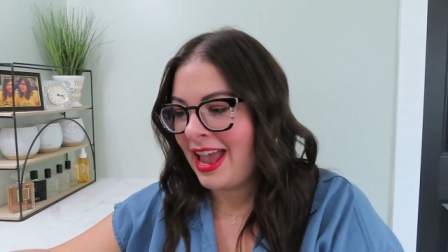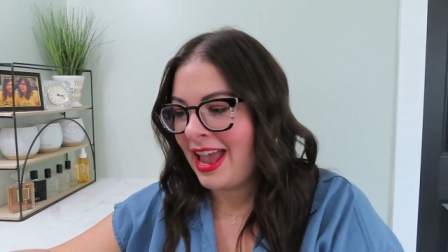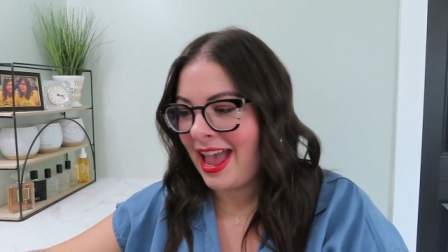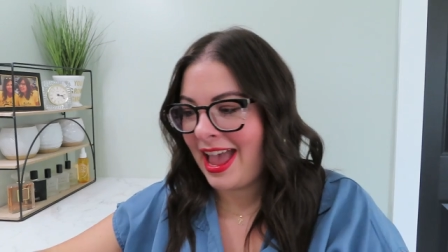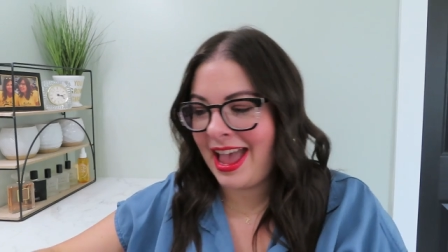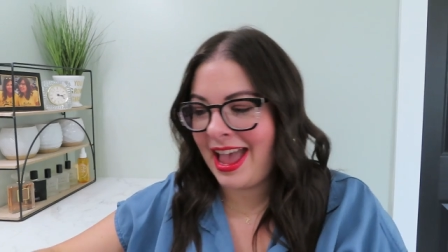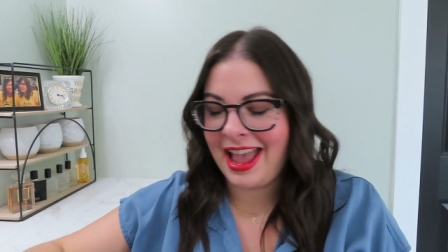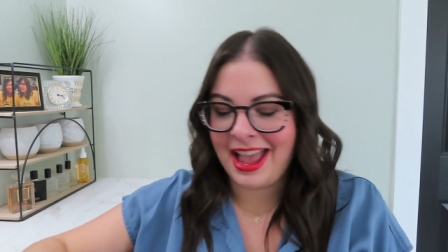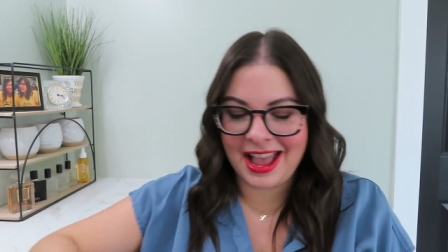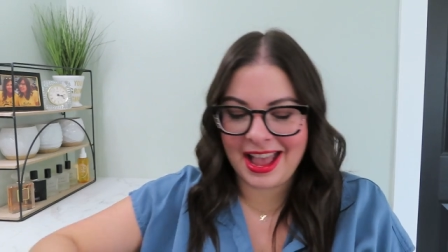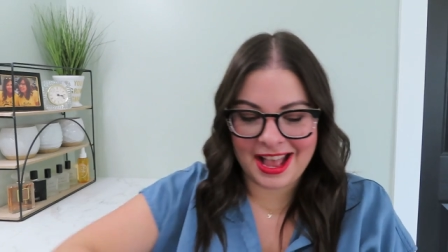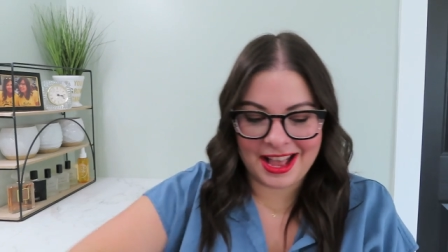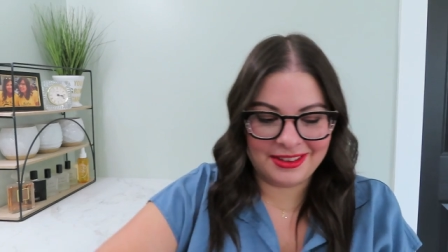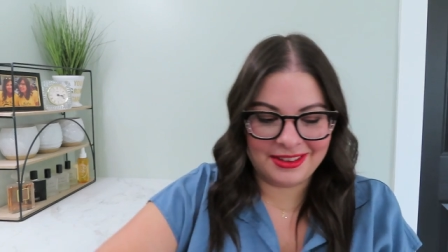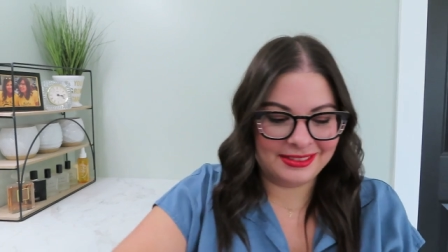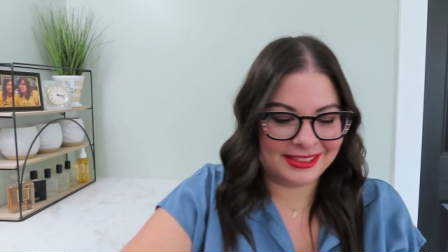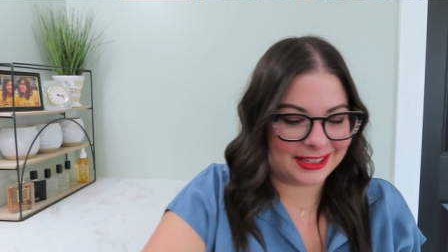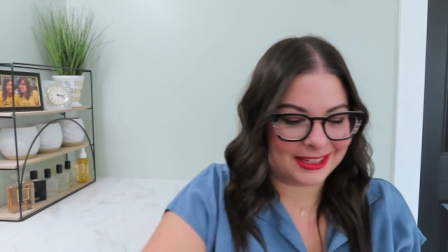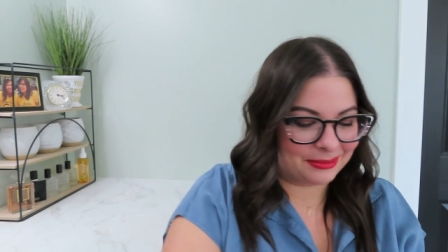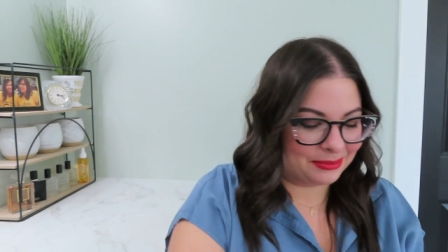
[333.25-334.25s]

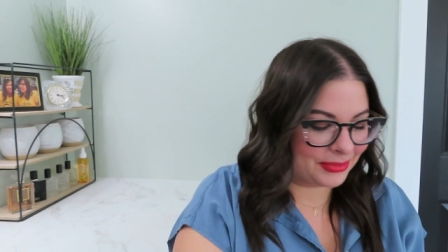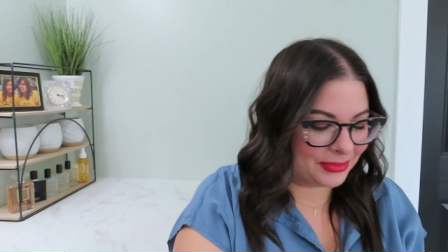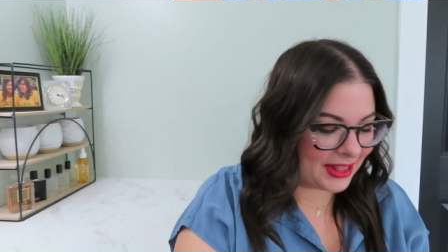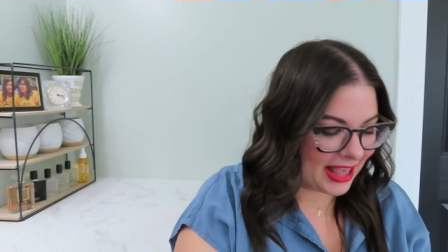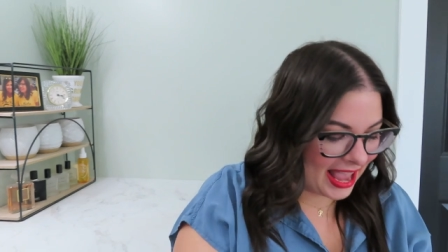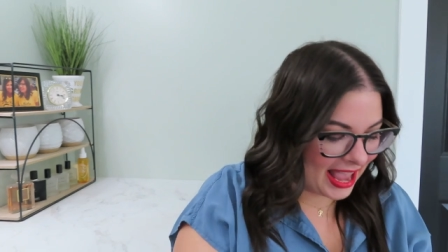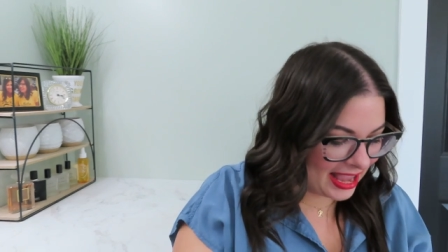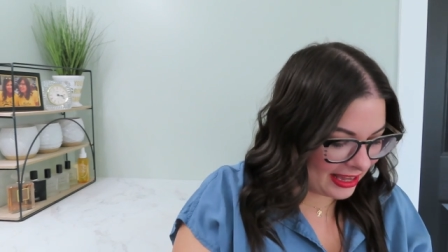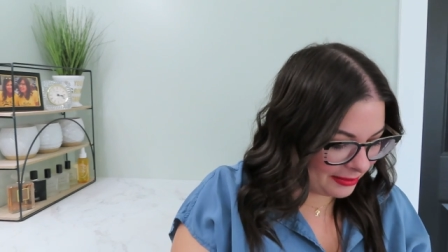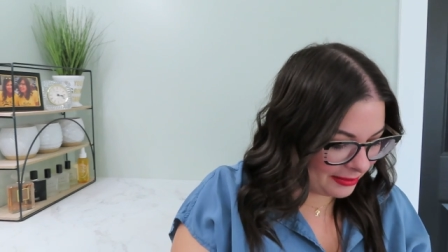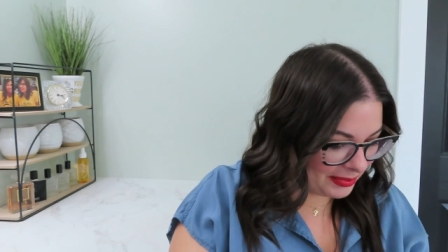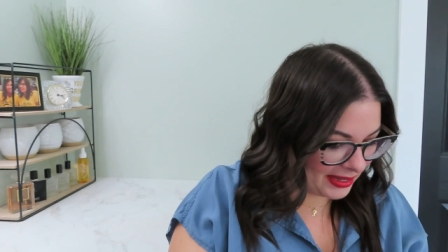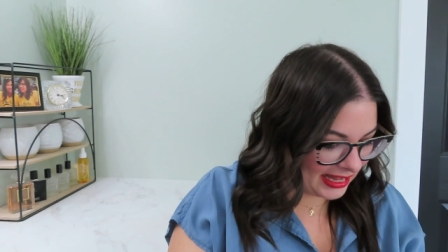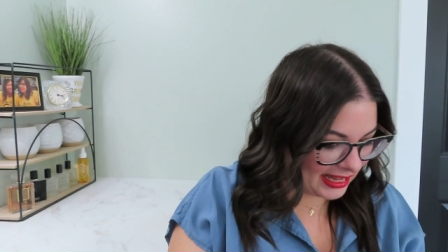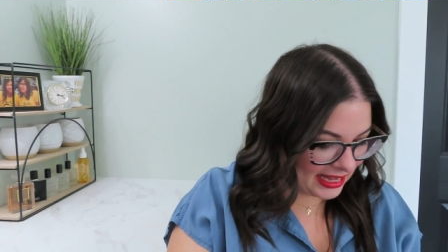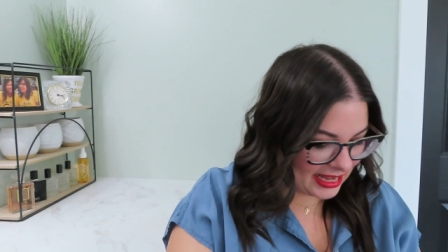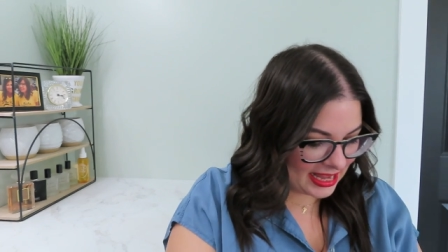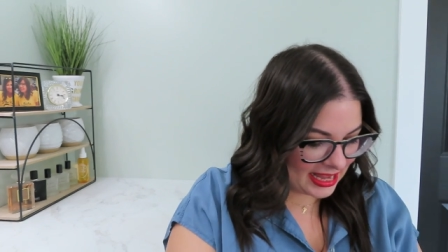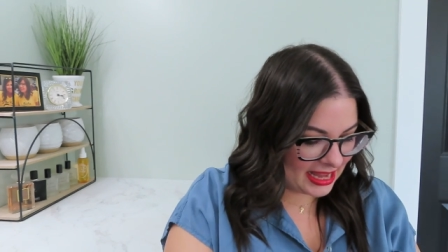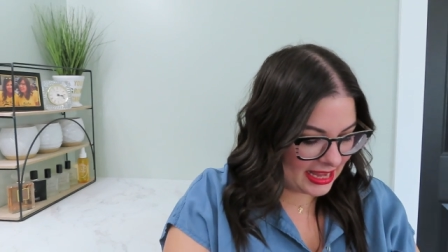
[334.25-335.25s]
have some black
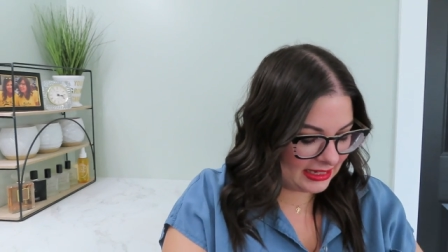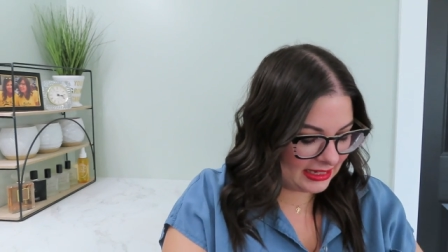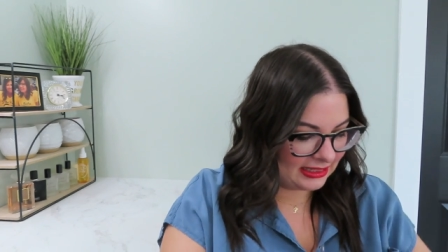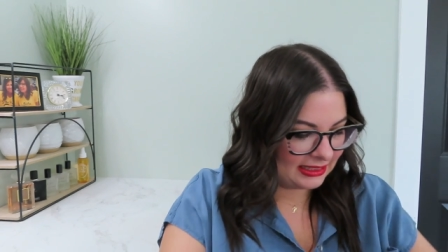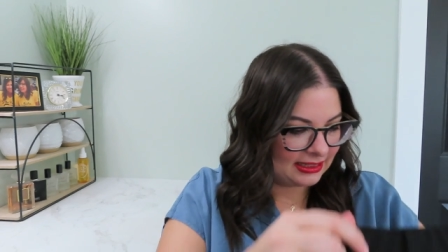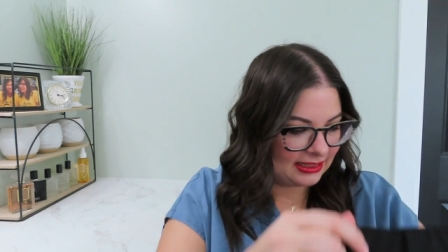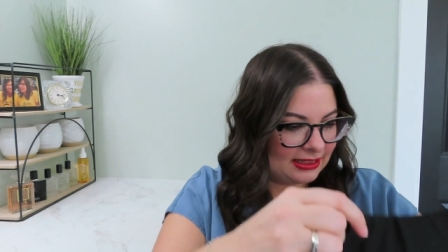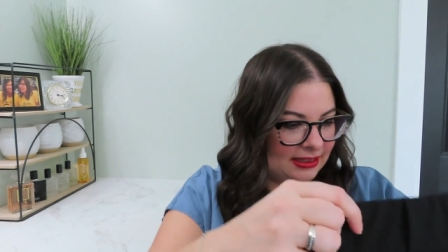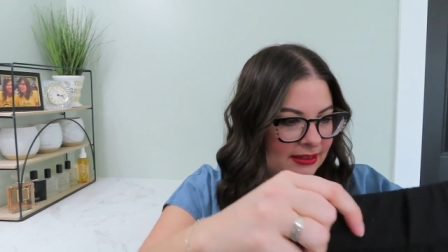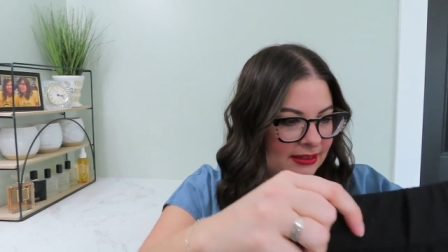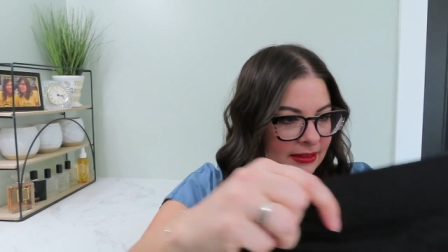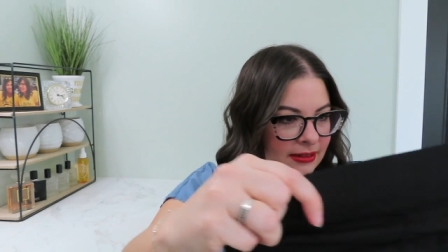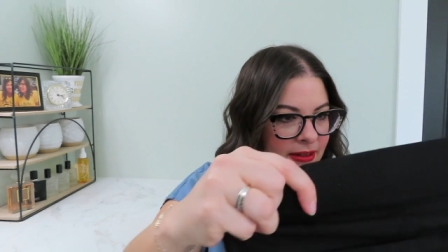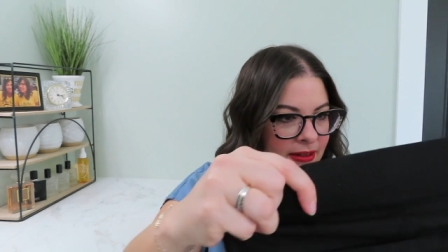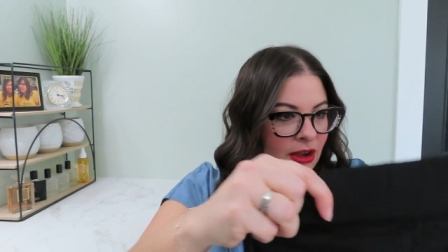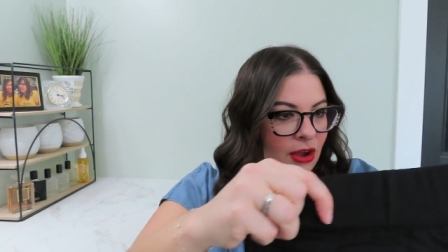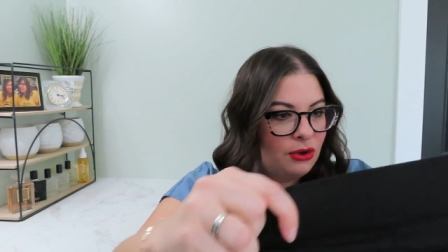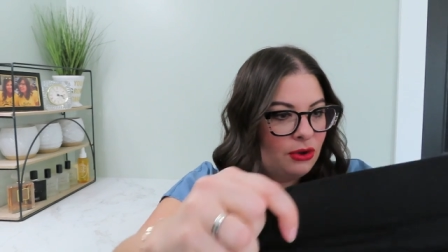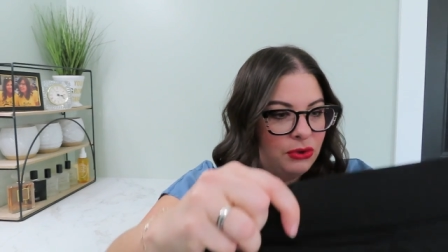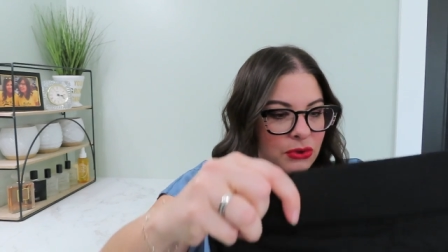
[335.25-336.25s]
pants.
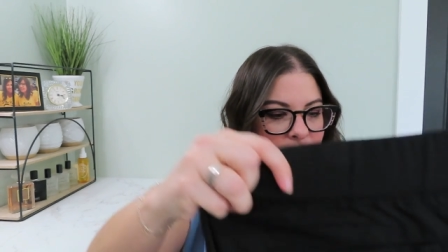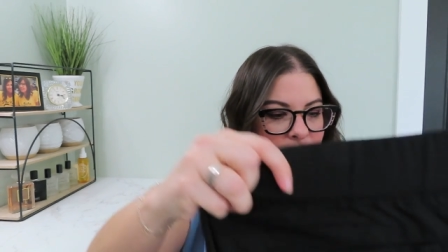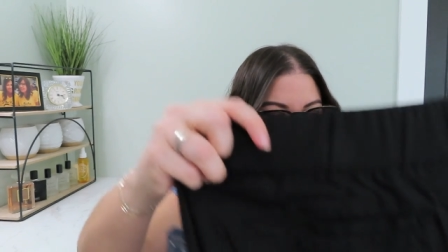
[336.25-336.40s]
Ooh,